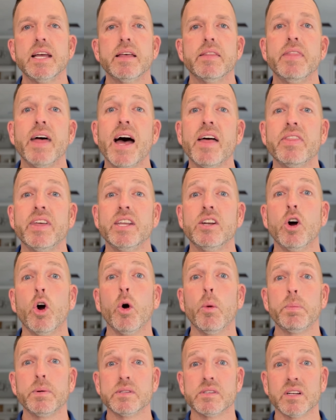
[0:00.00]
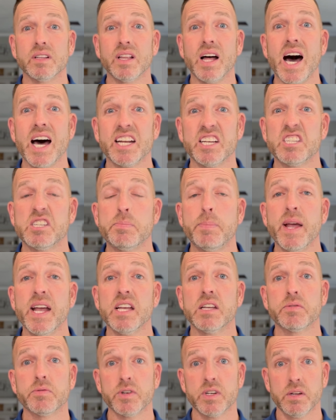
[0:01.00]
that then opens a lot of
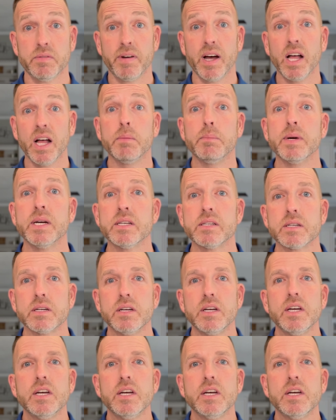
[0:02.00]
space for development.